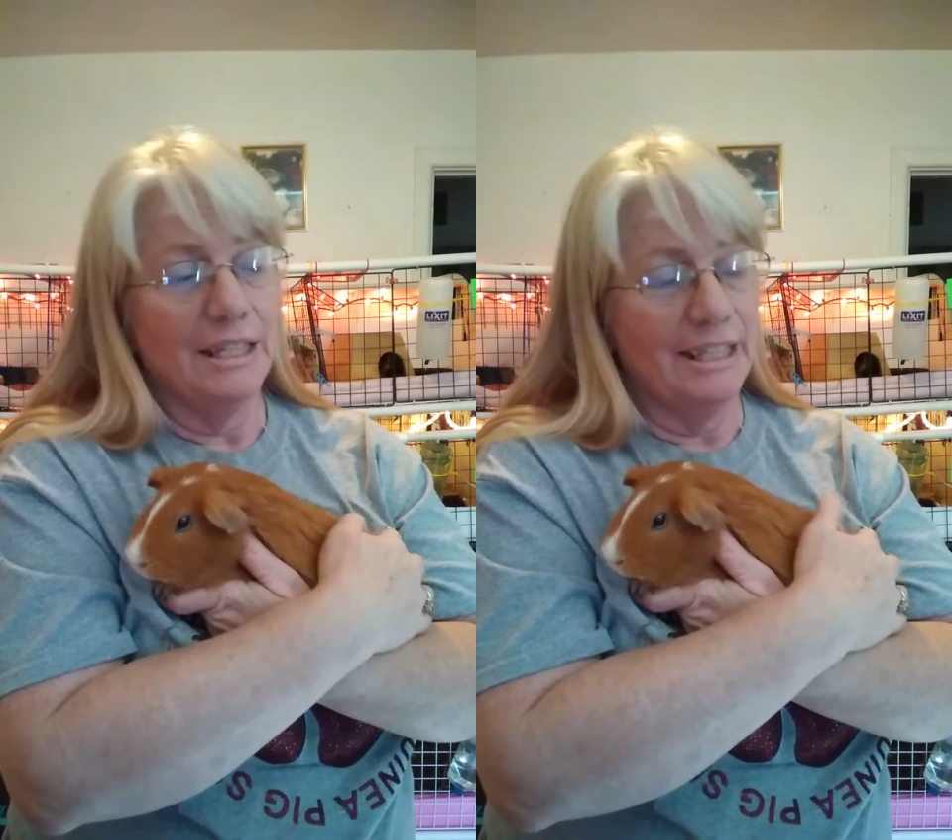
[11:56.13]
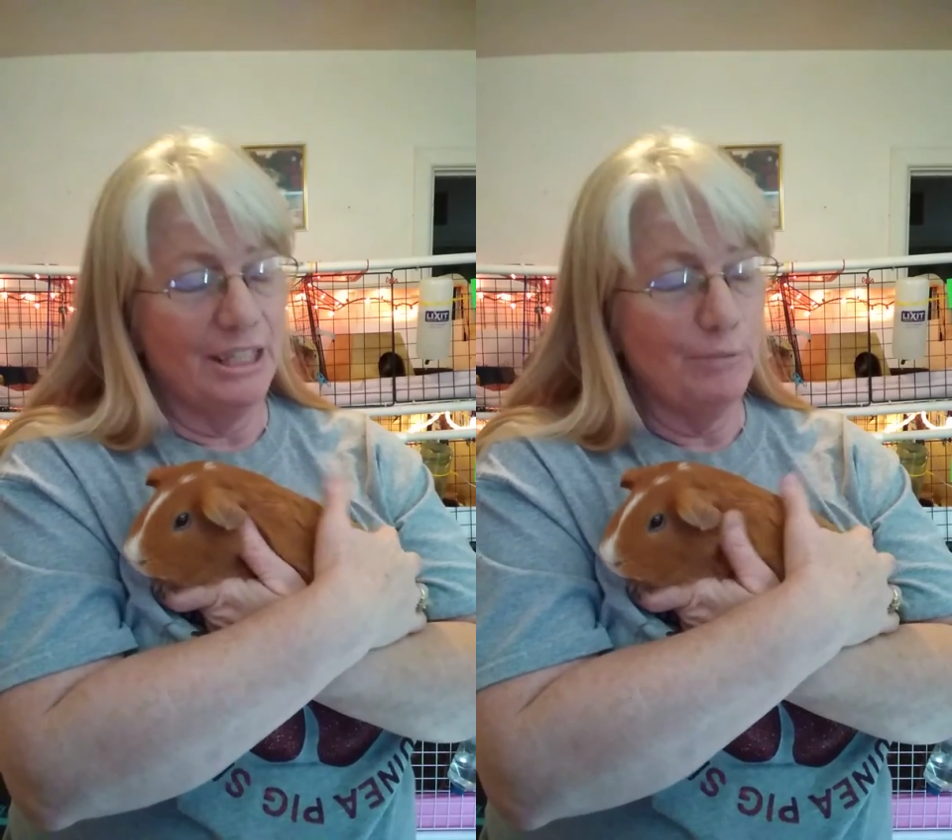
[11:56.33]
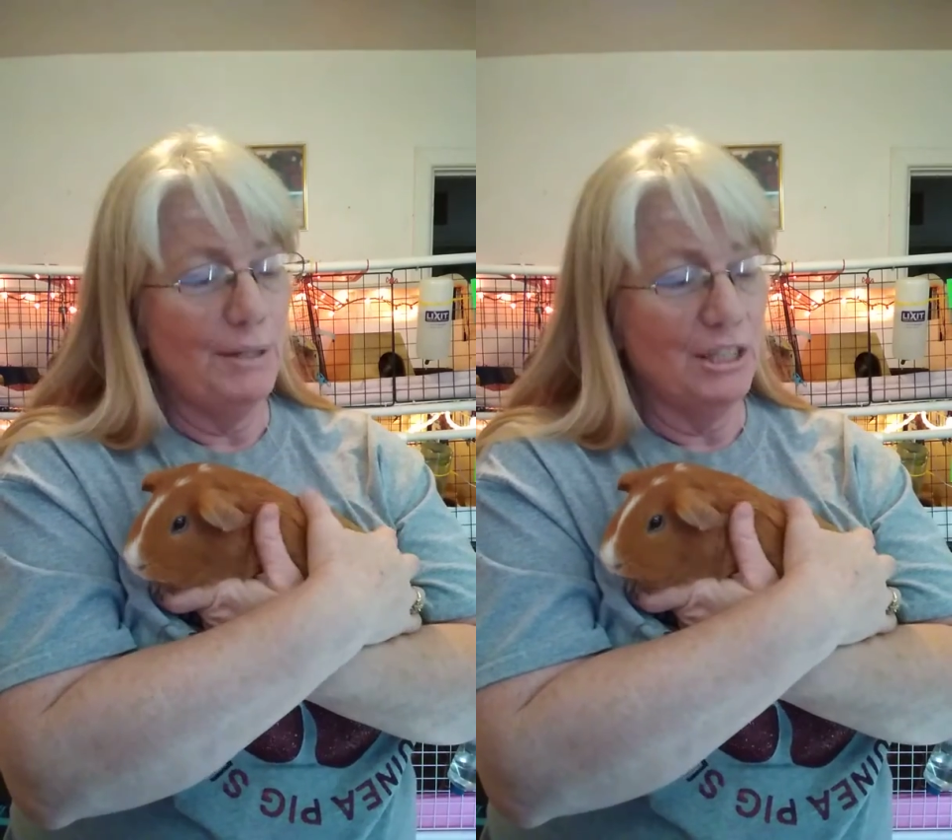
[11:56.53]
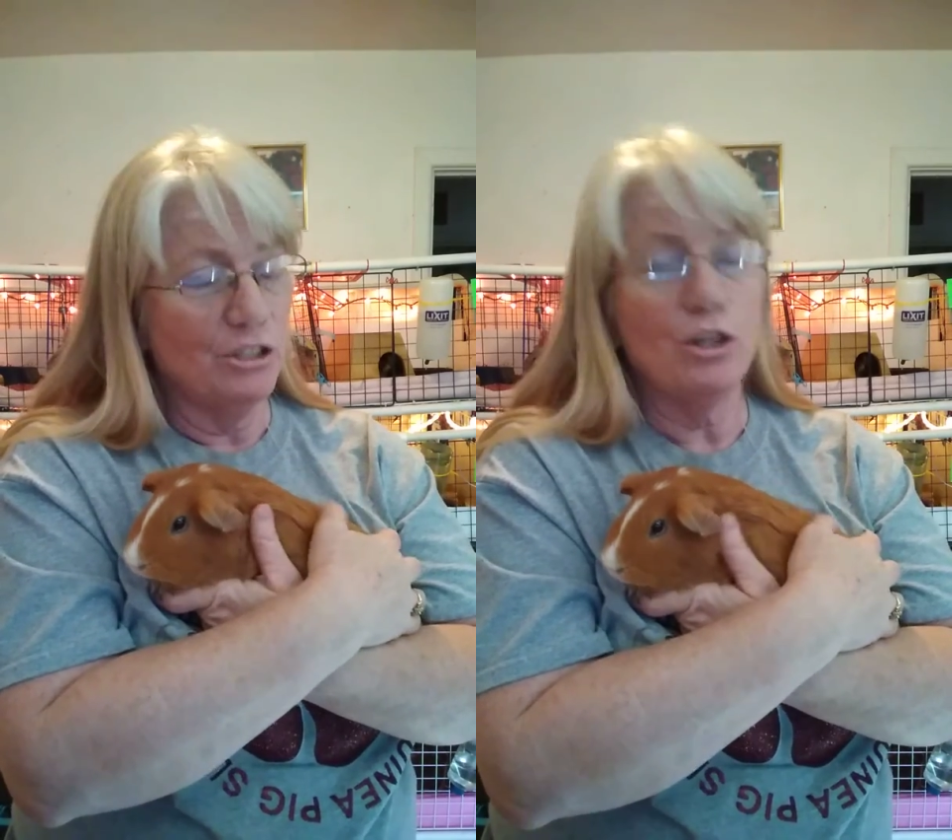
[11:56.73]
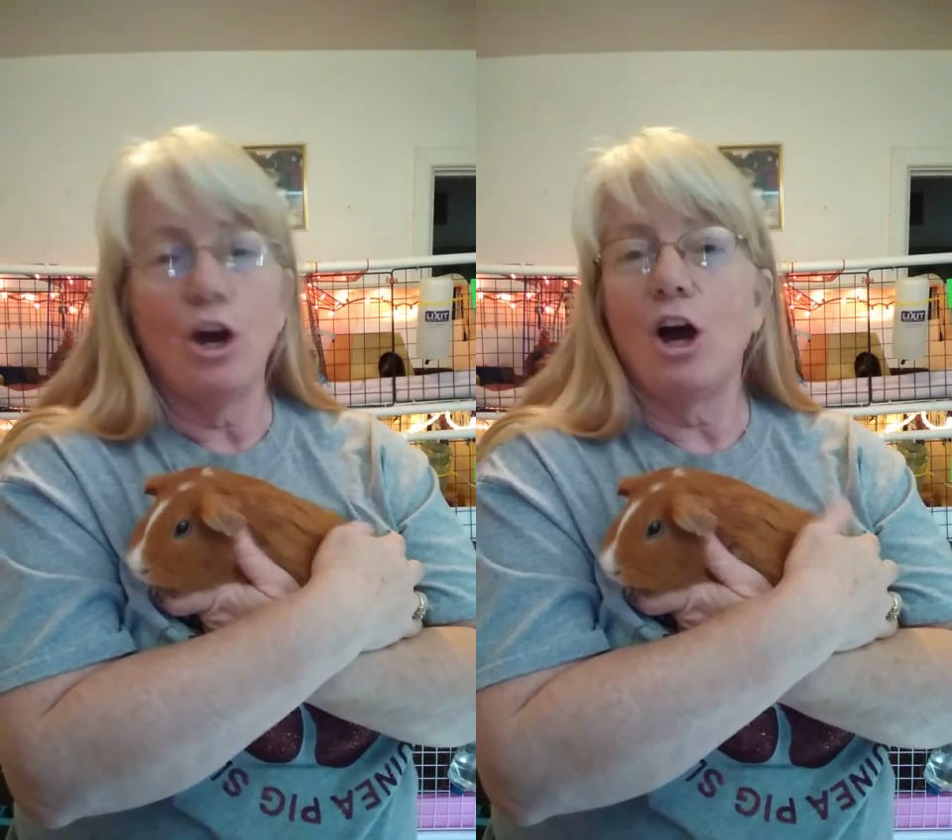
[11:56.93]
Guinea
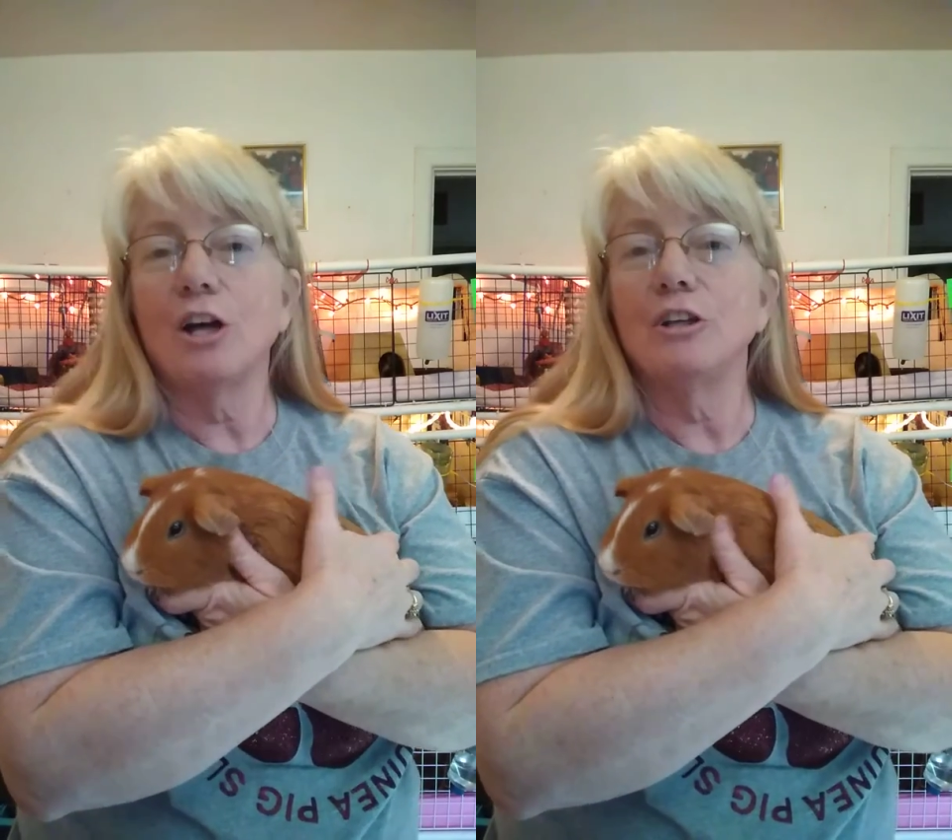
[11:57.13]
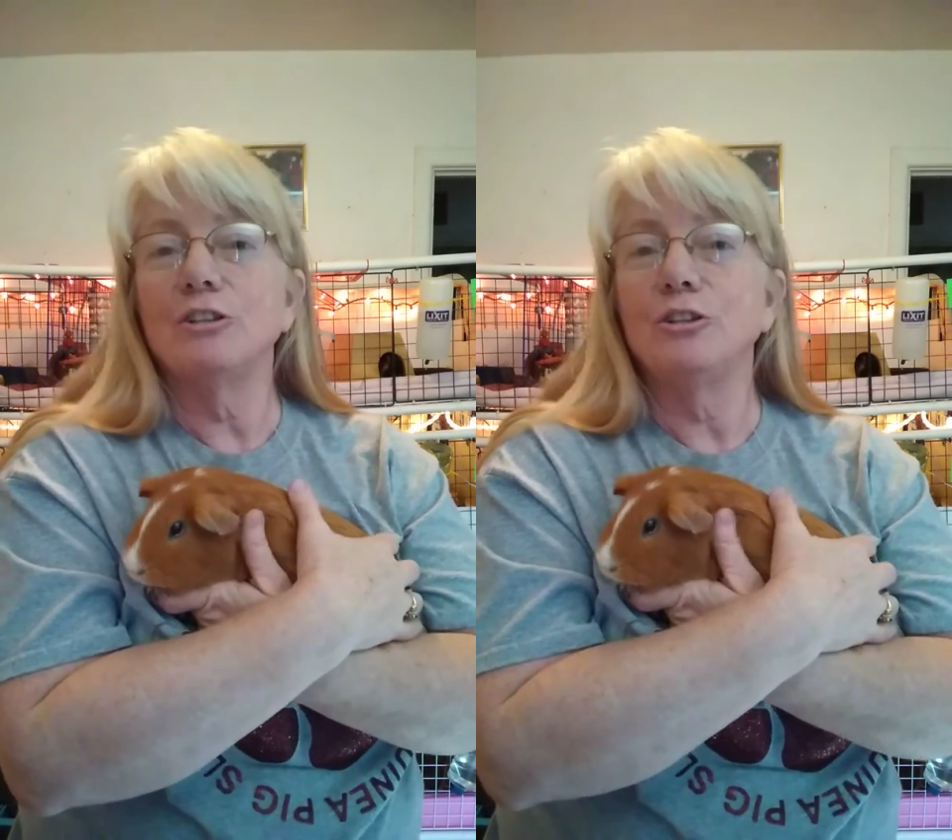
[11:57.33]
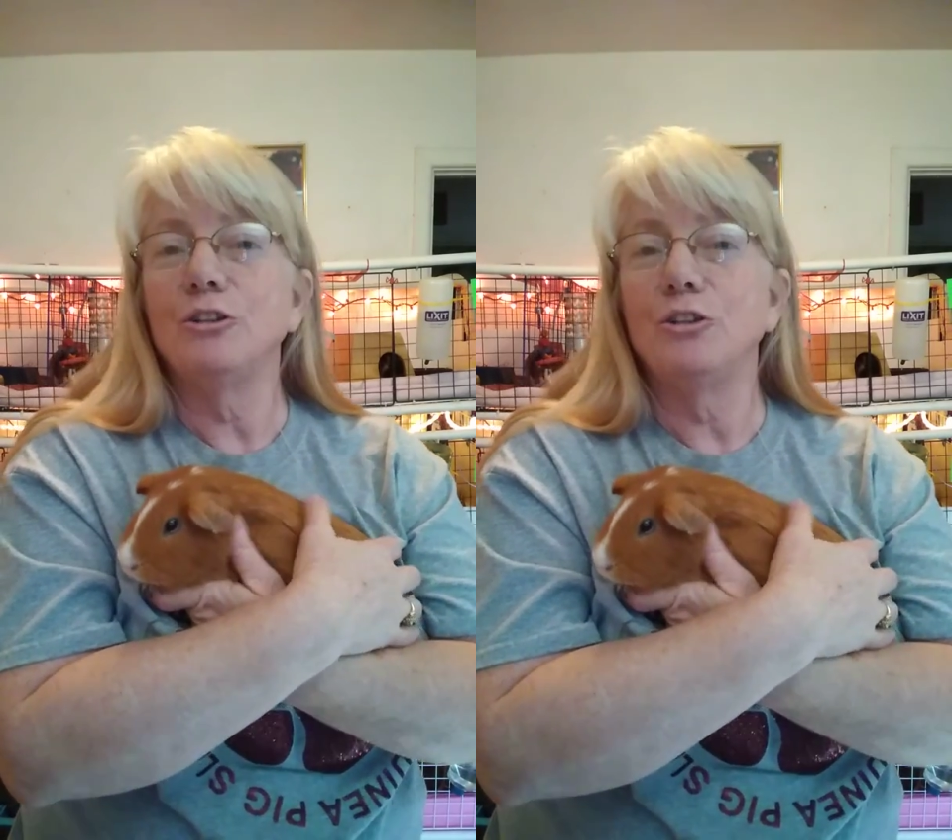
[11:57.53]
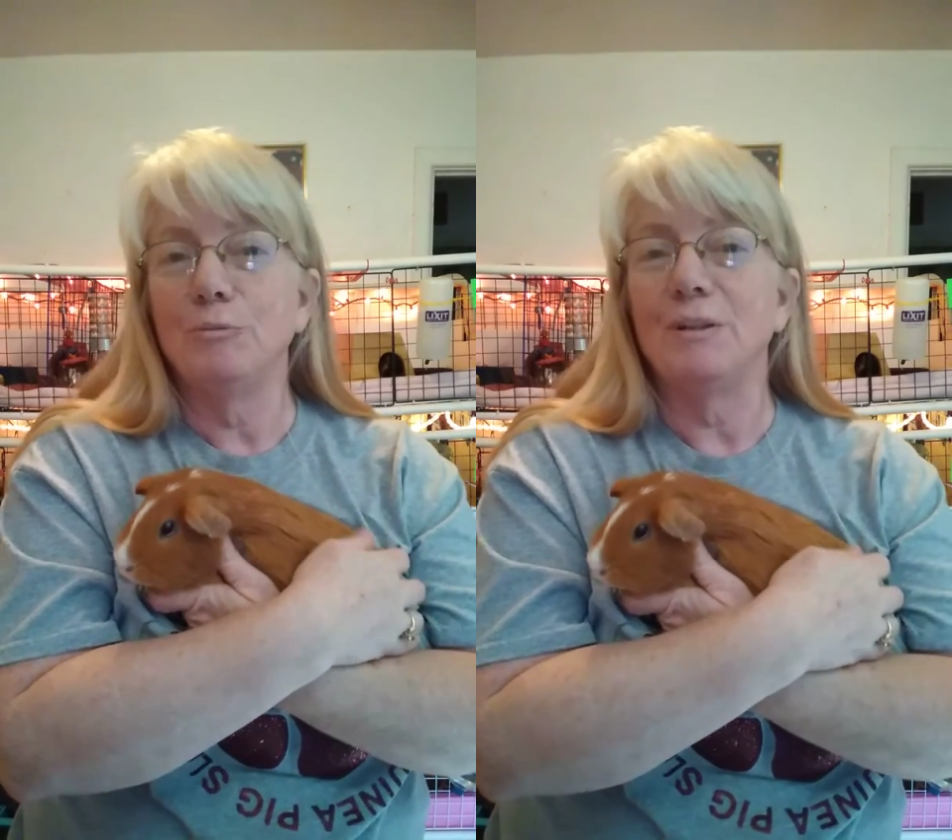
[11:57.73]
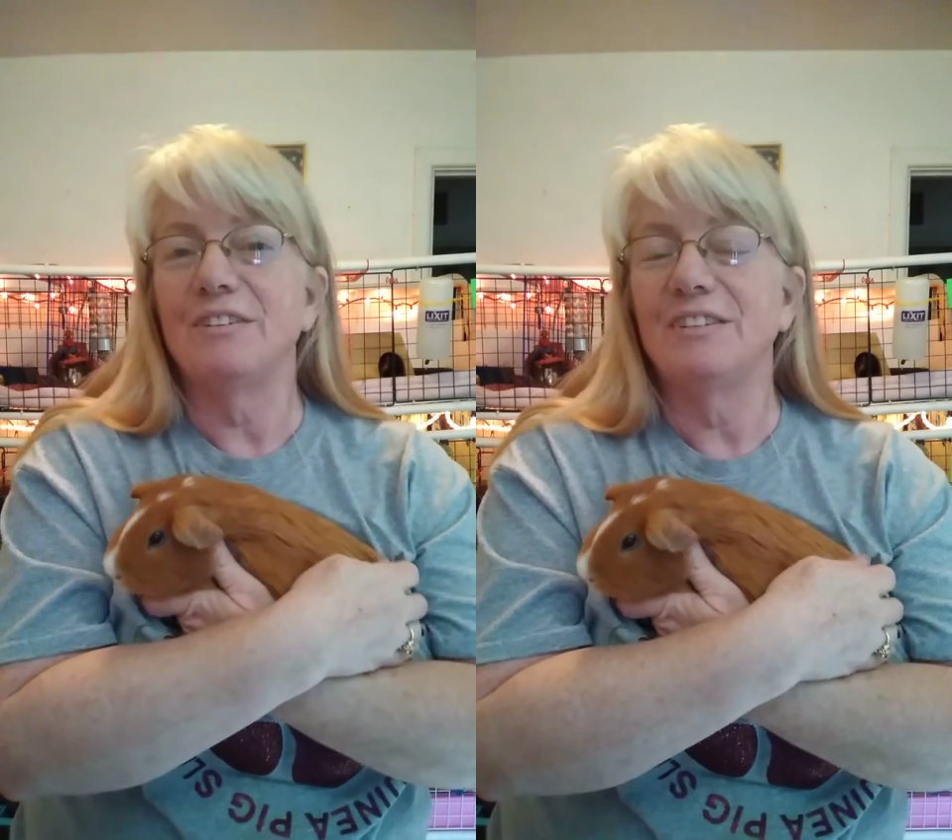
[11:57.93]
pigs talk to
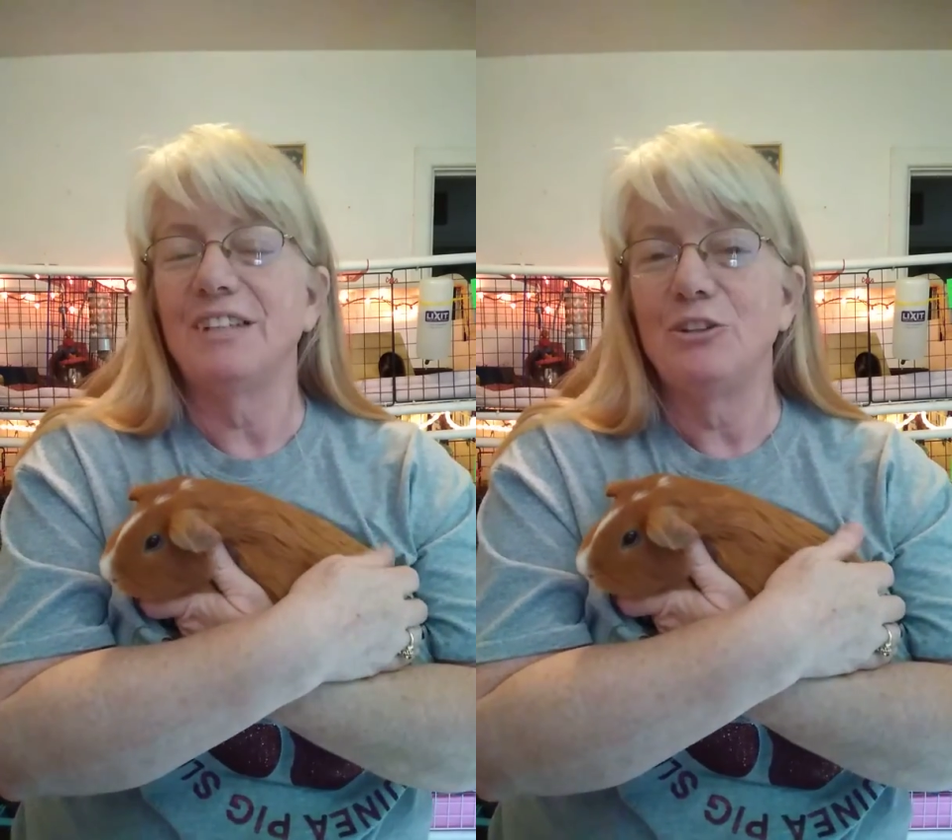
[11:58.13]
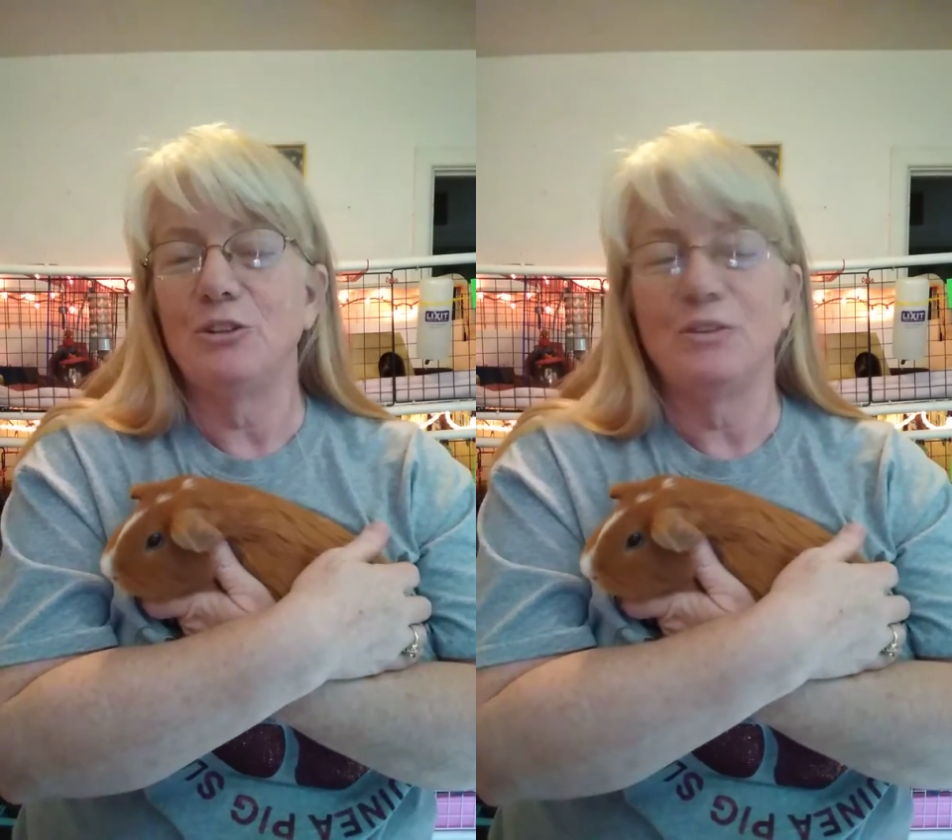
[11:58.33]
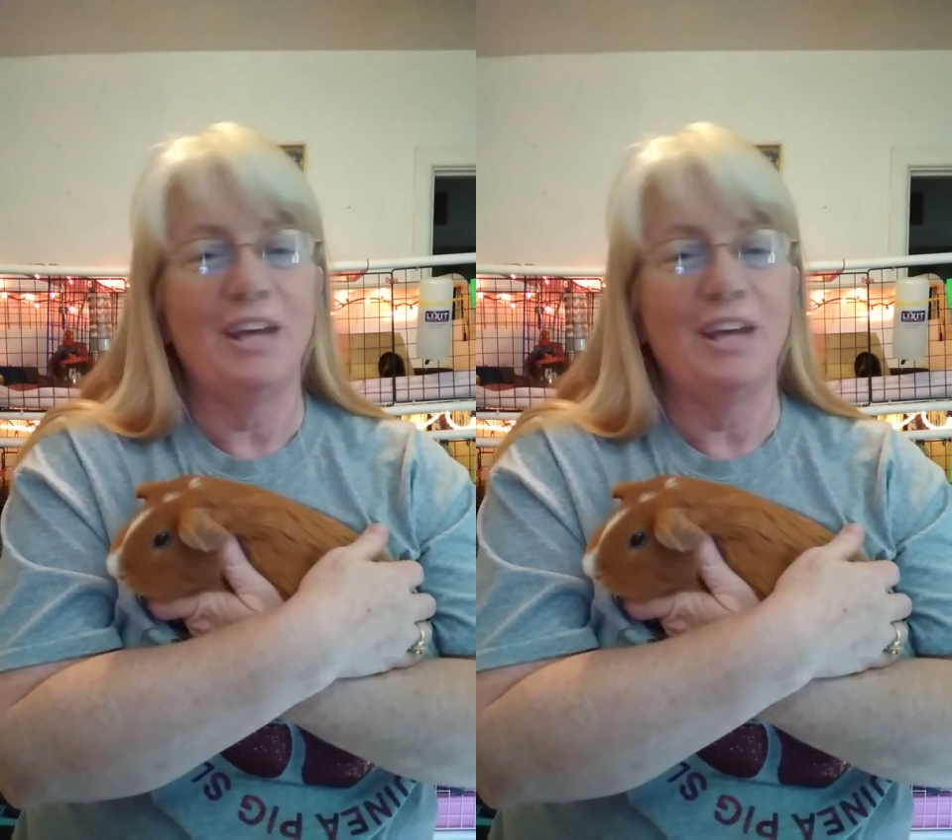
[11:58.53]
humans. They do.